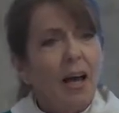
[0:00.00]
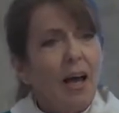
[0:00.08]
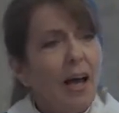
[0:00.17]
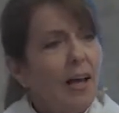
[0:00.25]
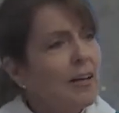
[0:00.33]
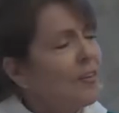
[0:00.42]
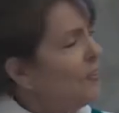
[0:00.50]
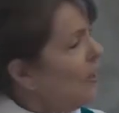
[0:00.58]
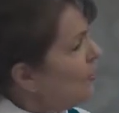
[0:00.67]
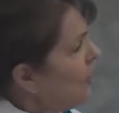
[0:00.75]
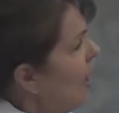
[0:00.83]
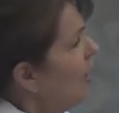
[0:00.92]
And in
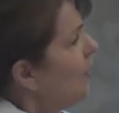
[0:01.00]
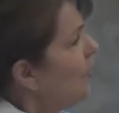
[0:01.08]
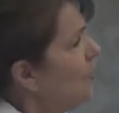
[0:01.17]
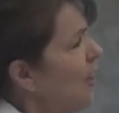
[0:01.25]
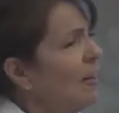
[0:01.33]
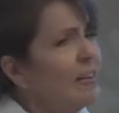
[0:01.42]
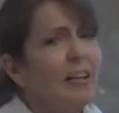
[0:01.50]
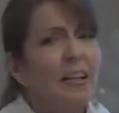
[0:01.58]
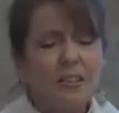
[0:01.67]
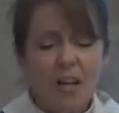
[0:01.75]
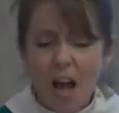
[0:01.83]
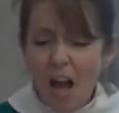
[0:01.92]
such unsettling
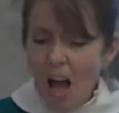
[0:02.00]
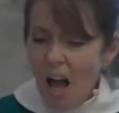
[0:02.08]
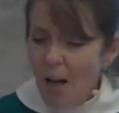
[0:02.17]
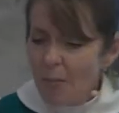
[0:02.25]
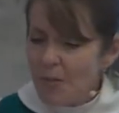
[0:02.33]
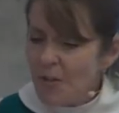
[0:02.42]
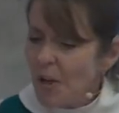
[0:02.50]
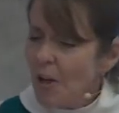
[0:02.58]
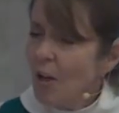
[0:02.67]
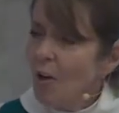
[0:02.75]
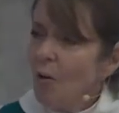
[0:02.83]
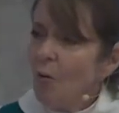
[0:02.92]
times,
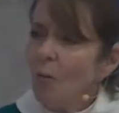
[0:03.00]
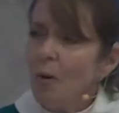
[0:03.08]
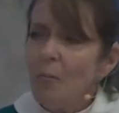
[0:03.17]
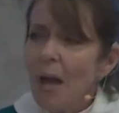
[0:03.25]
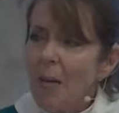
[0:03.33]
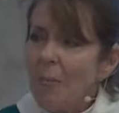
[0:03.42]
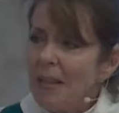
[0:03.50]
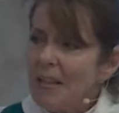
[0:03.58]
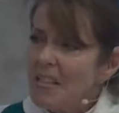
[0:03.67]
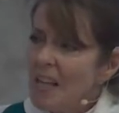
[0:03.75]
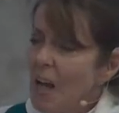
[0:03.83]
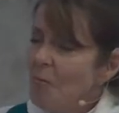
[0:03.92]
we may be
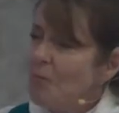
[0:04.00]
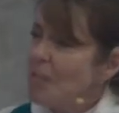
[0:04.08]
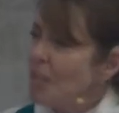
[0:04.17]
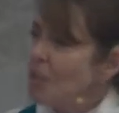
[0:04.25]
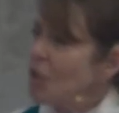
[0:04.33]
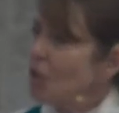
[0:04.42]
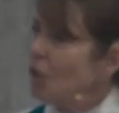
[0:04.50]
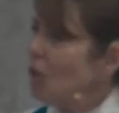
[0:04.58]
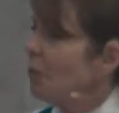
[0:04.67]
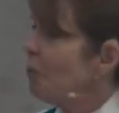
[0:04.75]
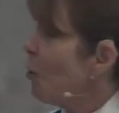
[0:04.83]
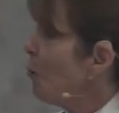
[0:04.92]
tempted to look
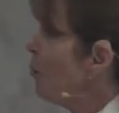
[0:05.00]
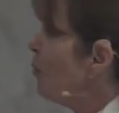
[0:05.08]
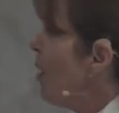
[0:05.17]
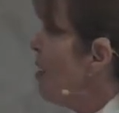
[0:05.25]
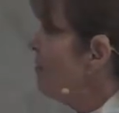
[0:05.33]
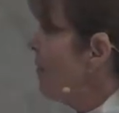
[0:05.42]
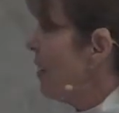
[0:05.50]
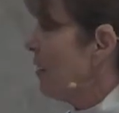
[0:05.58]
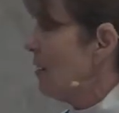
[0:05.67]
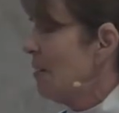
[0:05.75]
for a prophet